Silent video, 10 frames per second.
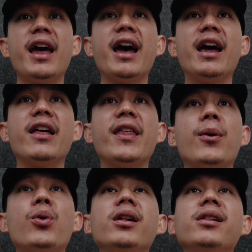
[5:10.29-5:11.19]
And
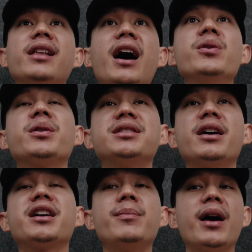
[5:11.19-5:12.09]
that will allow you, because now
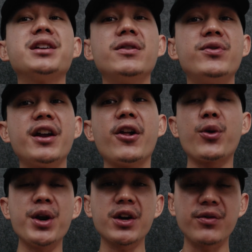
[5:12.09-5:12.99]
you can imagine if you get
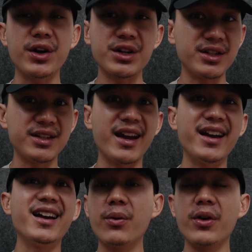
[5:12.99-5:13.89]
3 conversions a
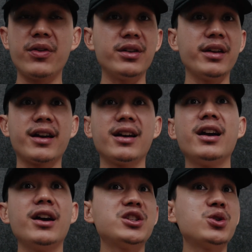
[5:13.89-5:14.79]
day within like
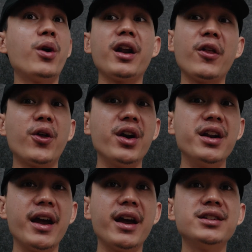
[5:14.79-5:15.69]
20 to 30
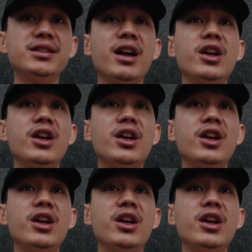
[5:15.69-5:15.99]
days,